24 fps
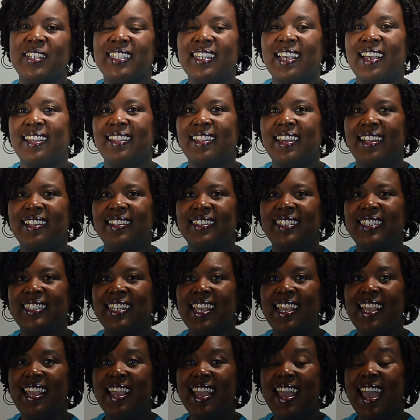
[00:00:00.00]

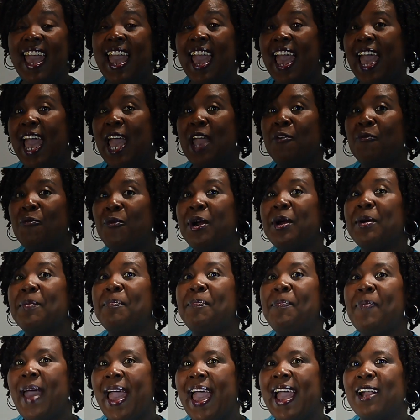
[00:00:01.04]
LLC, and
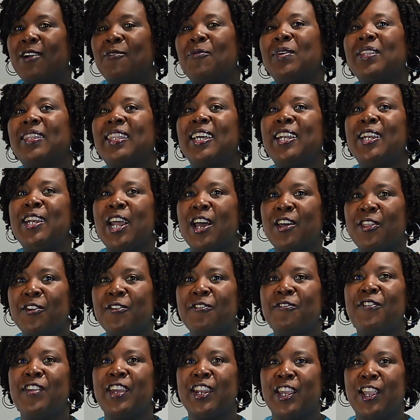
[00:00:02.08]
we're back with
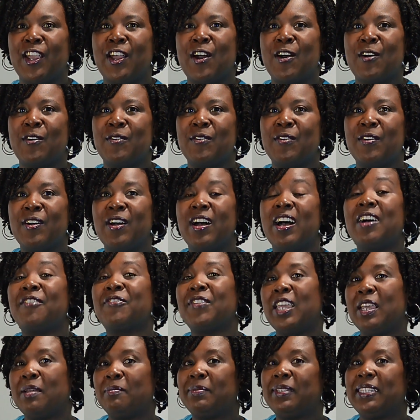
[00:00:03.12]
another video
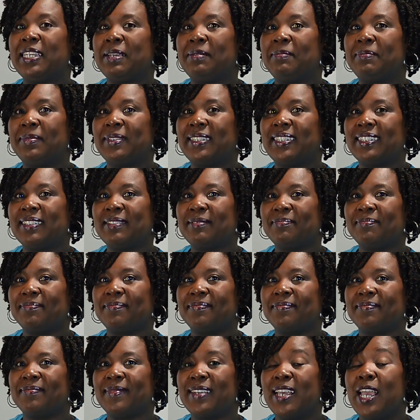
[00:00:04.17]
of KIP tips.
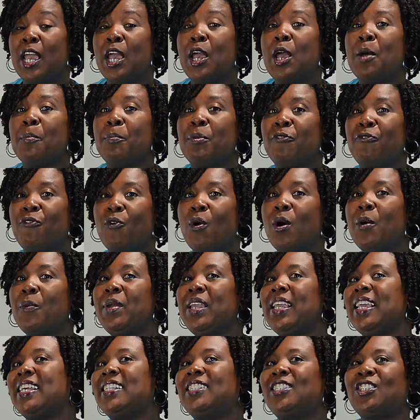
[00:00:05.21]
Before
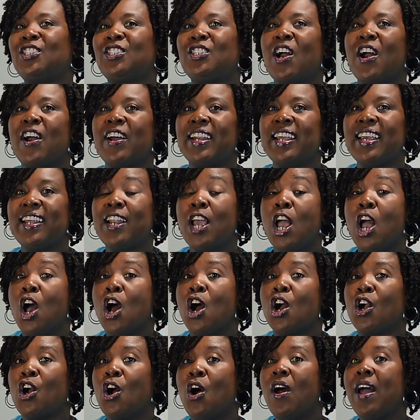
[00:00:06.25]
we get started,
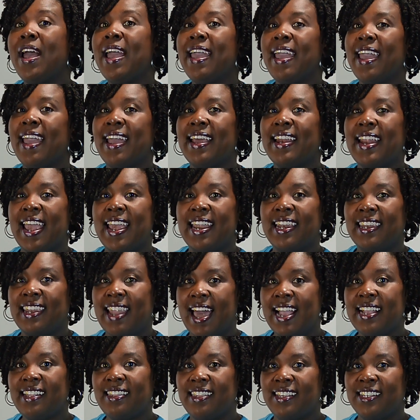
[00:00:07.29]
go ahead and
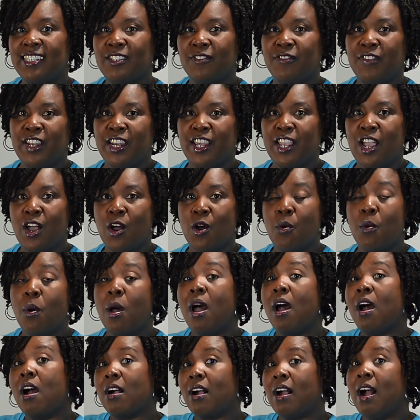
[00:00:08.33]
like this
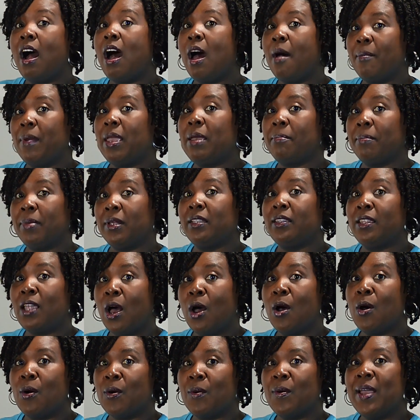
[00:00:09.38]
video, comment
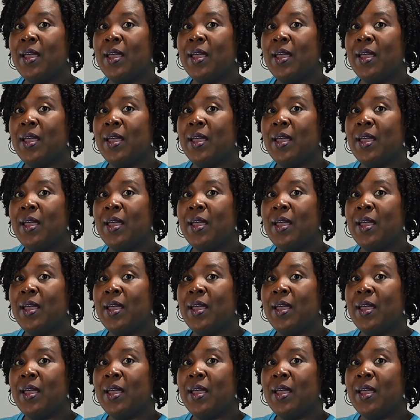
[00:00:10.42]
below,